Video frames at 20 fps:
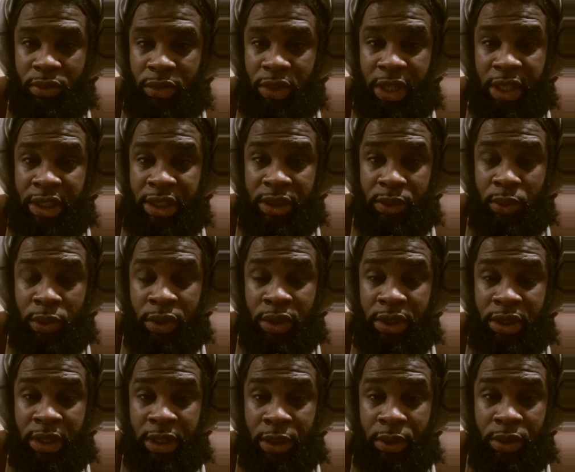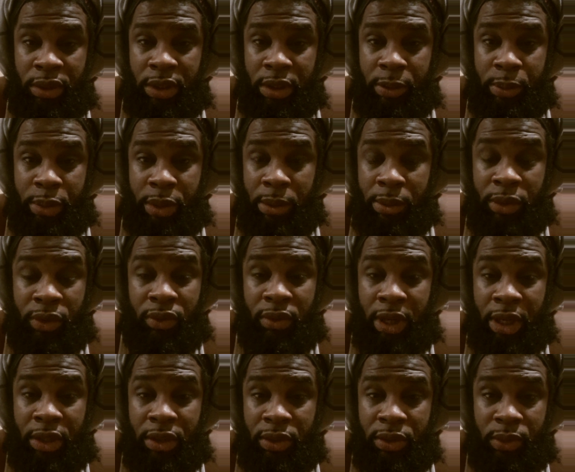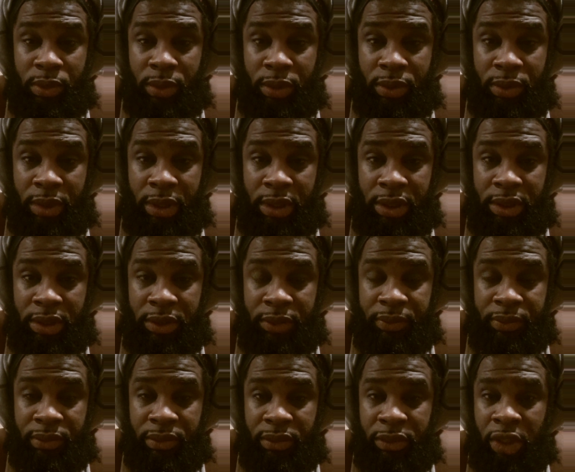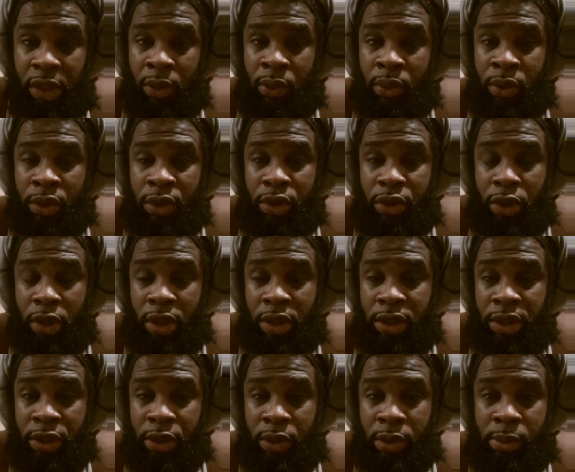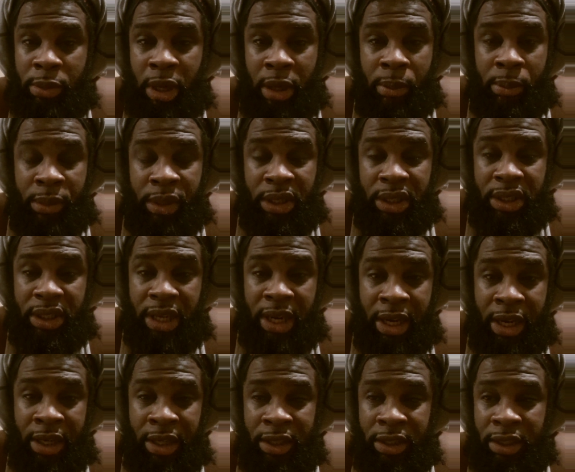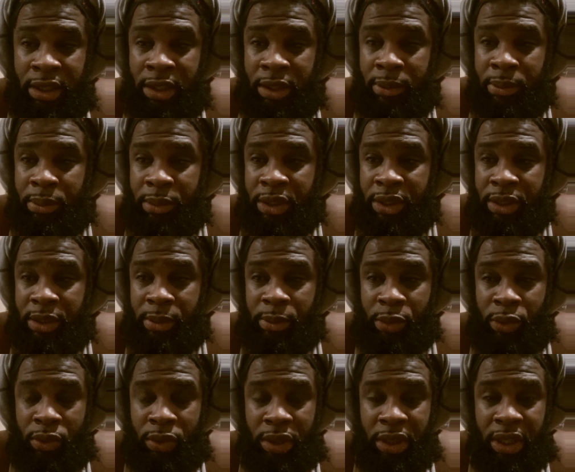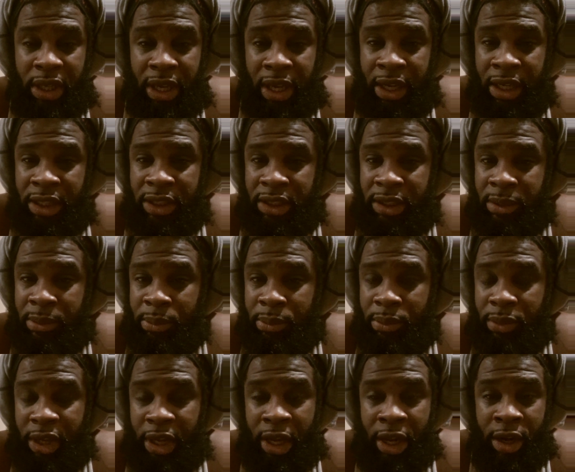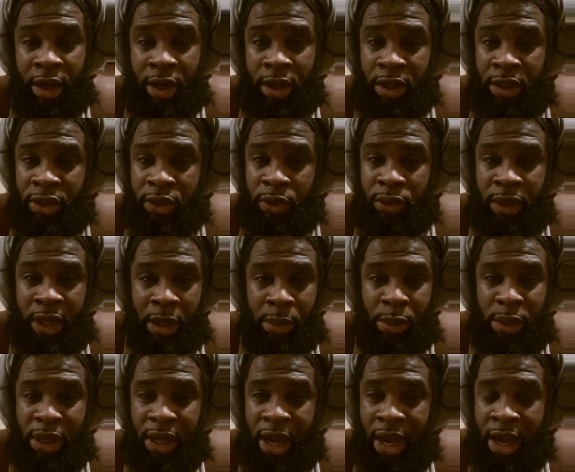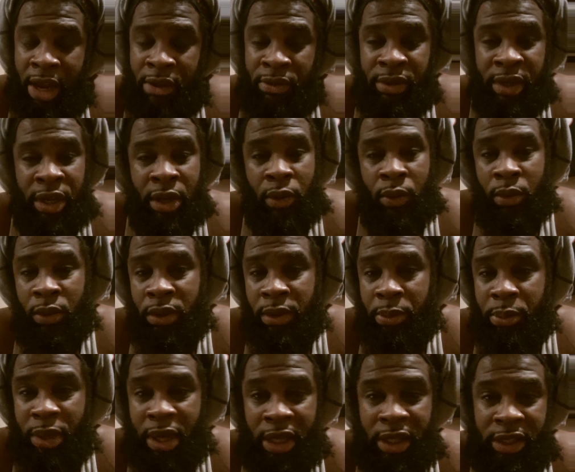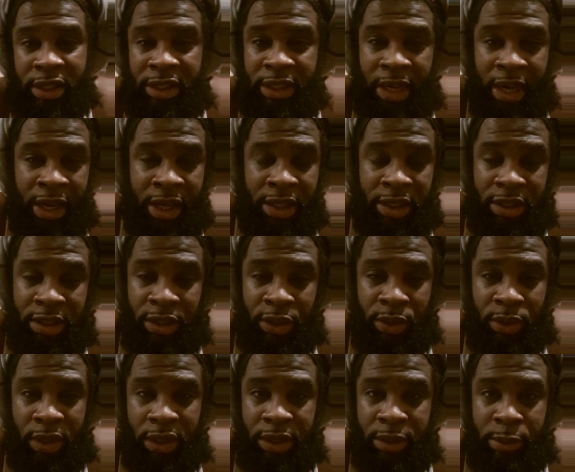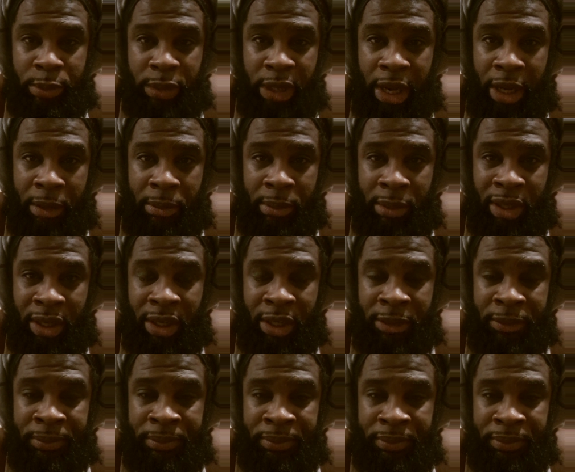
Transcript: they just want to send you to the public records request. They don't want to talk to you about misconduct, miscommunication, errors on their behalf. They don't want to apologize to you as a black man.